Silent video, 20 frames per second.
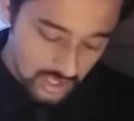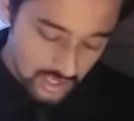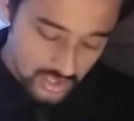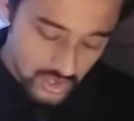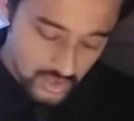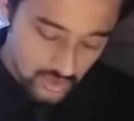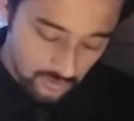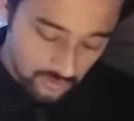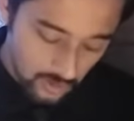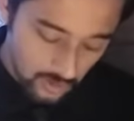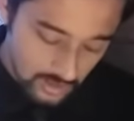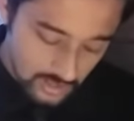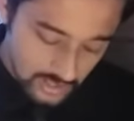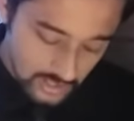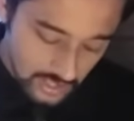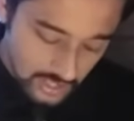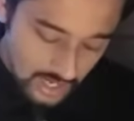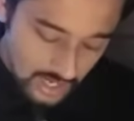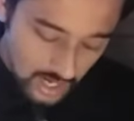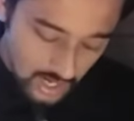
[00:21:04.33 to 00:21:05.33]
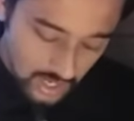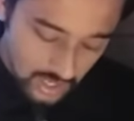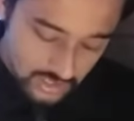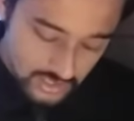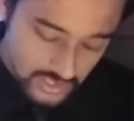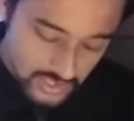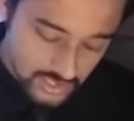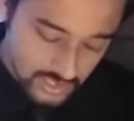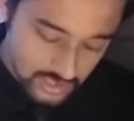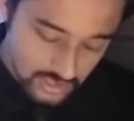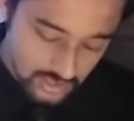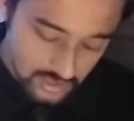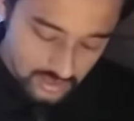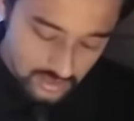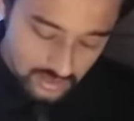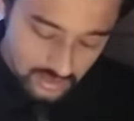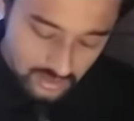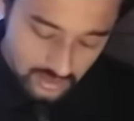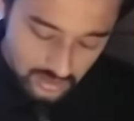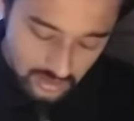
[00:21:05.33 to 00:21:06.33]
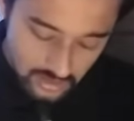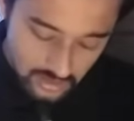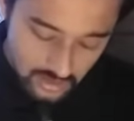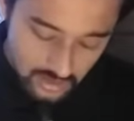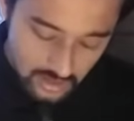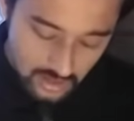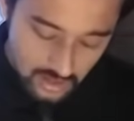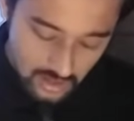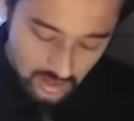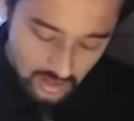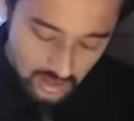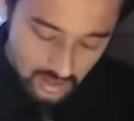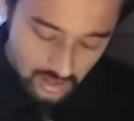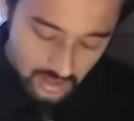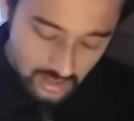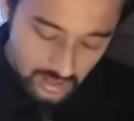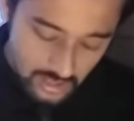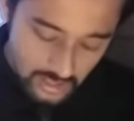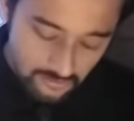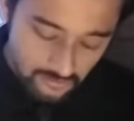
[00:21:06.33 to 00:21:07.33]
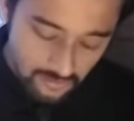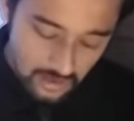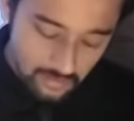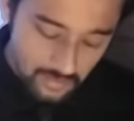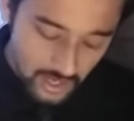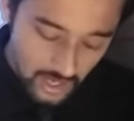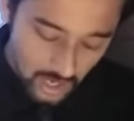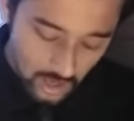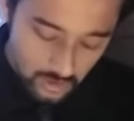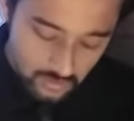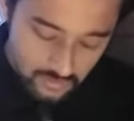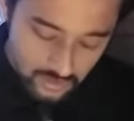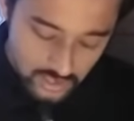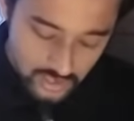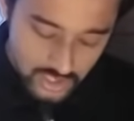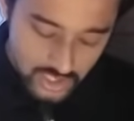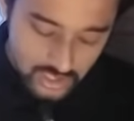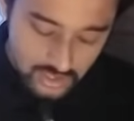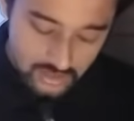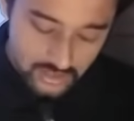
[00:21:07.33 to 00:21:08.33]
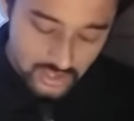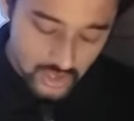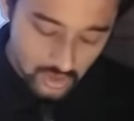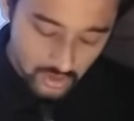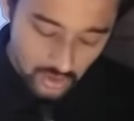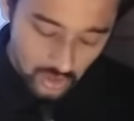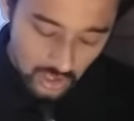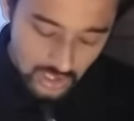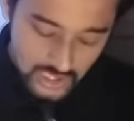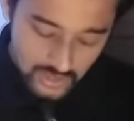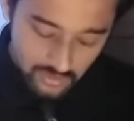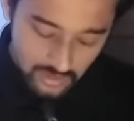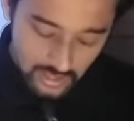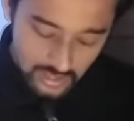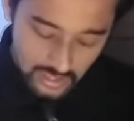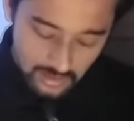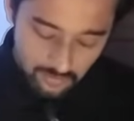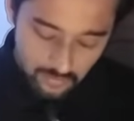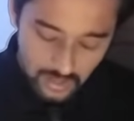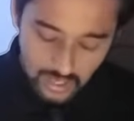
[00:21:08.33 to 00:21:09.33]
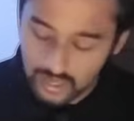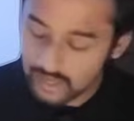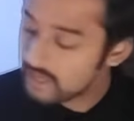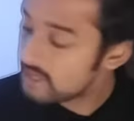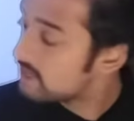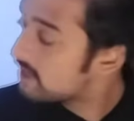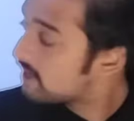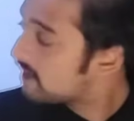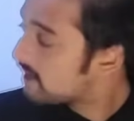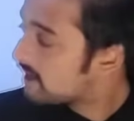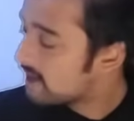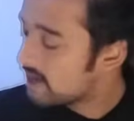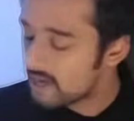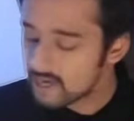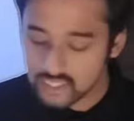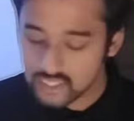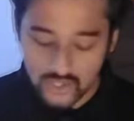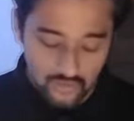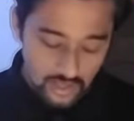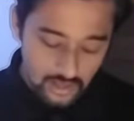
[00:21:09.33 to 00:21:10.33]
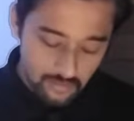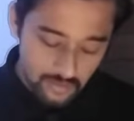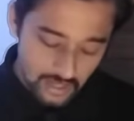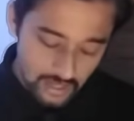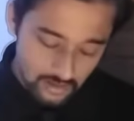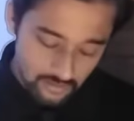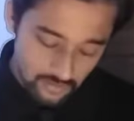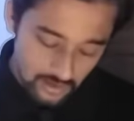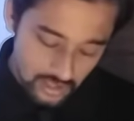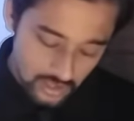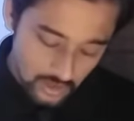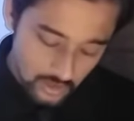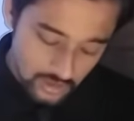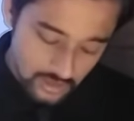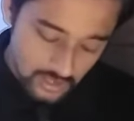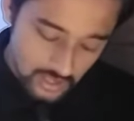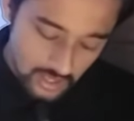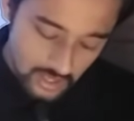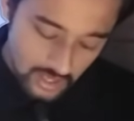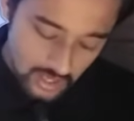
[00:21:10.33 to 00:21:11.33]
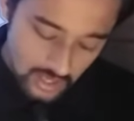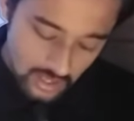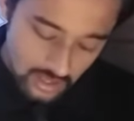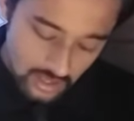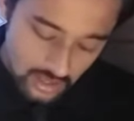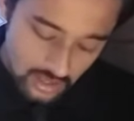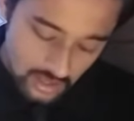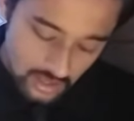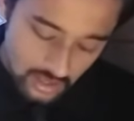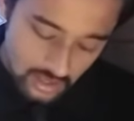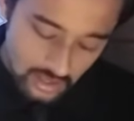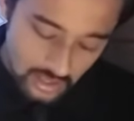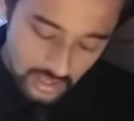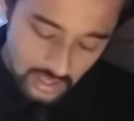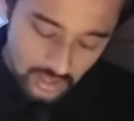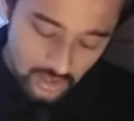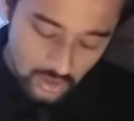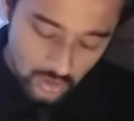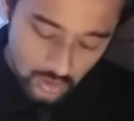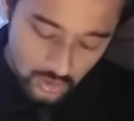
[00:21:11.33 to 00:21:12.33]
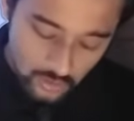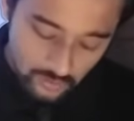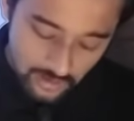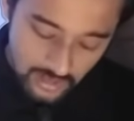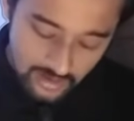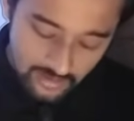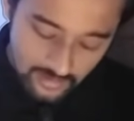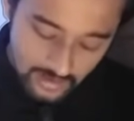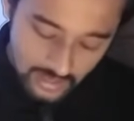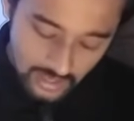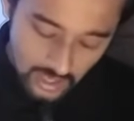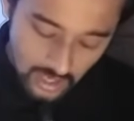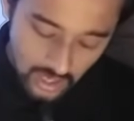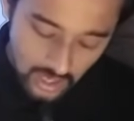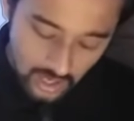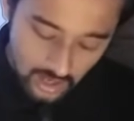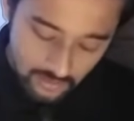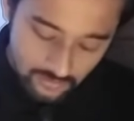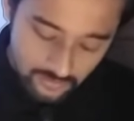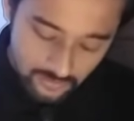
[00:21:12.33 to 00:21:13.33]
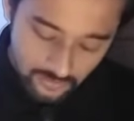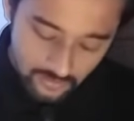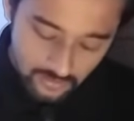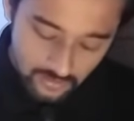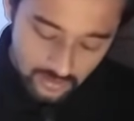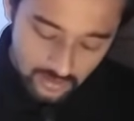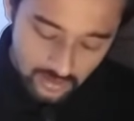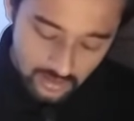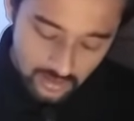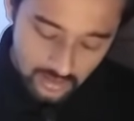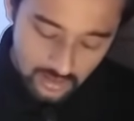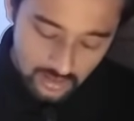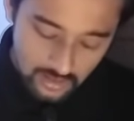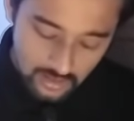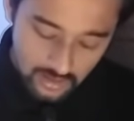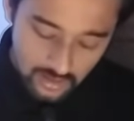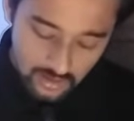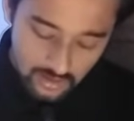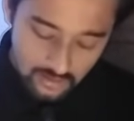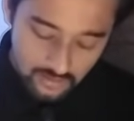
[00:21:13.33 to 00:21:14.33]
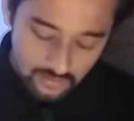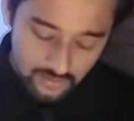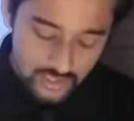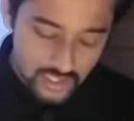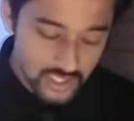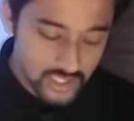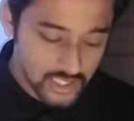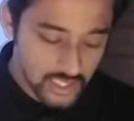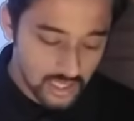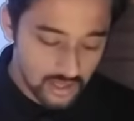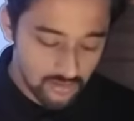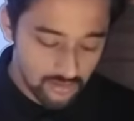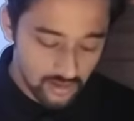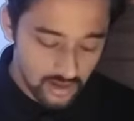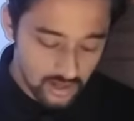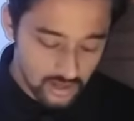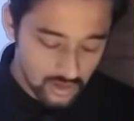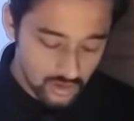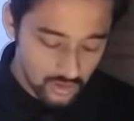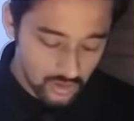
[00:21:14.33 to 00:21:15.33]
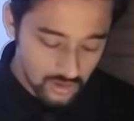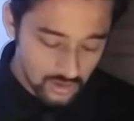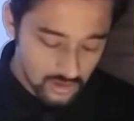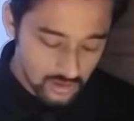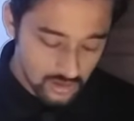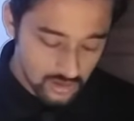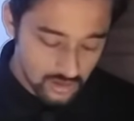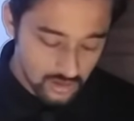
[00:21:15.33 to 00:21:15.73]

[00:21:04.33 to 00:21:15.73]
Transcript: So for 3 hours it will be how much? So cross multiply, x will be equal to 3 into 12.5, which is equal to